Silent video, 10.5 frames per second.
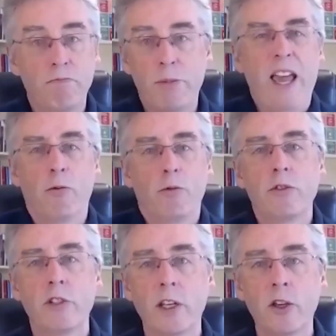
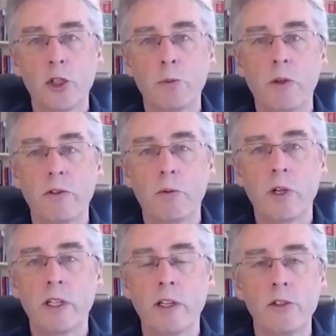pounds that it cost me for
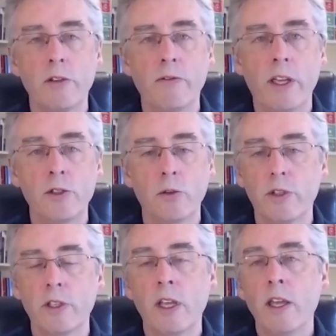one of those events, or
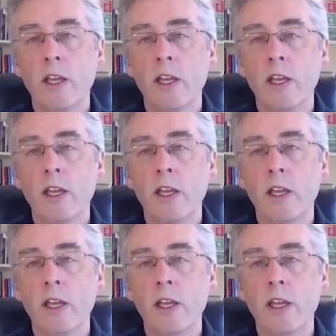the